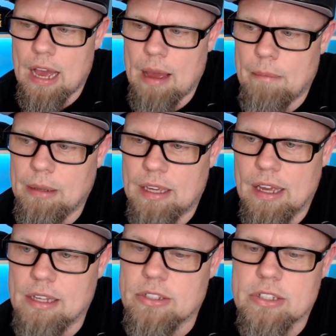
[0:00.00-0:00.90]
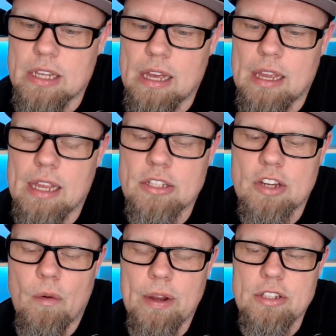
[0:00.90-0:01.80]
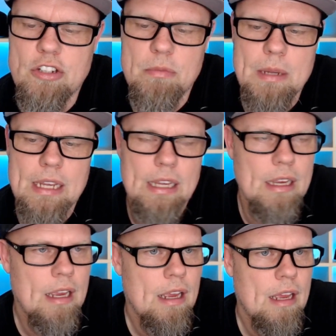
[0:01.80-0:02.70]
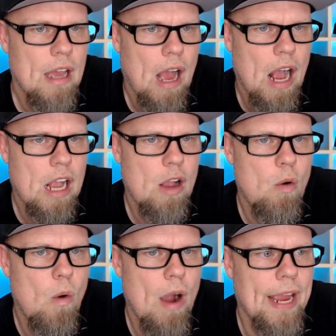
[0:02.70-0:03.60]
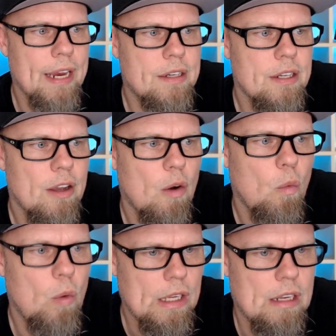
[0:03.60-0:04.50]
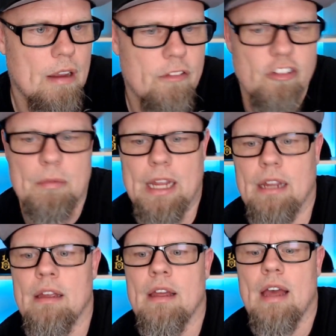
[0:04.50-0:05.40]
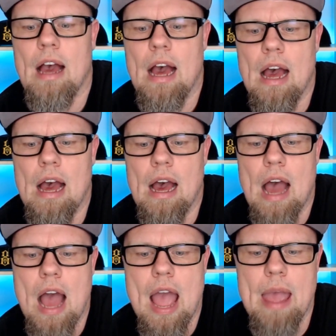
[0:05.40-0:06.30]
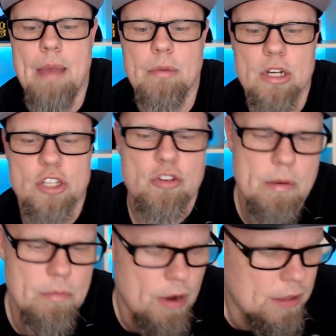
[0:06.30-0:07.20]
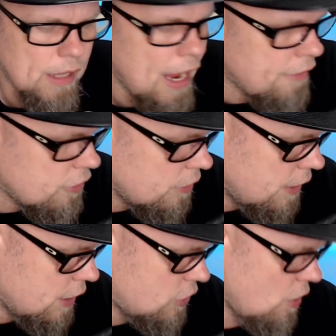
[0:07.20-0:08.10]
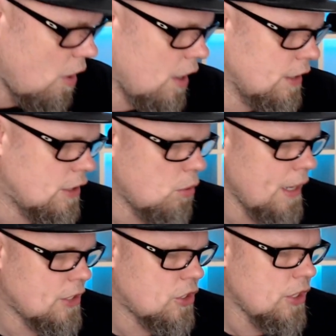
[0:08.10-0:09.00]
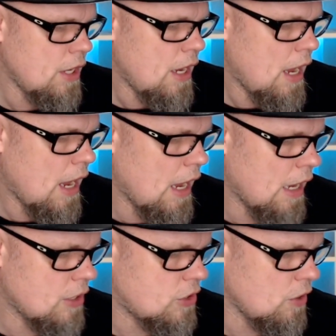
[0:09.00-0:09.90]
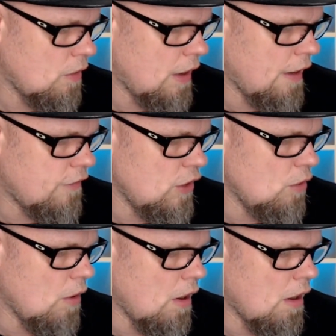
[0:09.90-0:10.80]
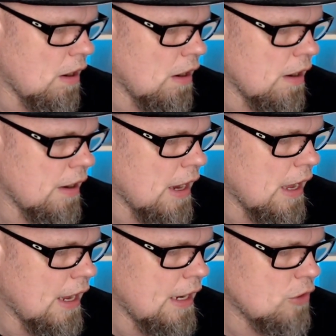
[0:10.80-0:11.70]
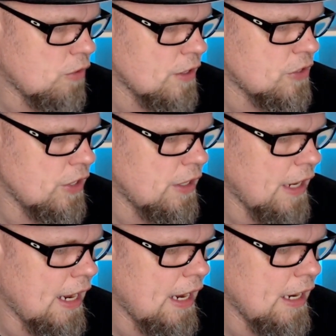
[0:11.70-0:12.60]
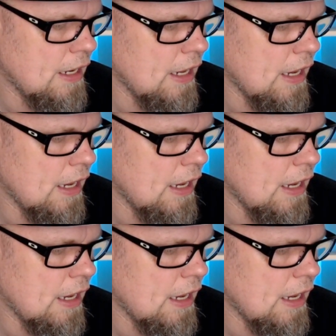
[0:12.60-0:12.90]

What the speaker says: because it's going to be a quiet week for me. I am going to stream directly after this on Twitch. So if you are interested in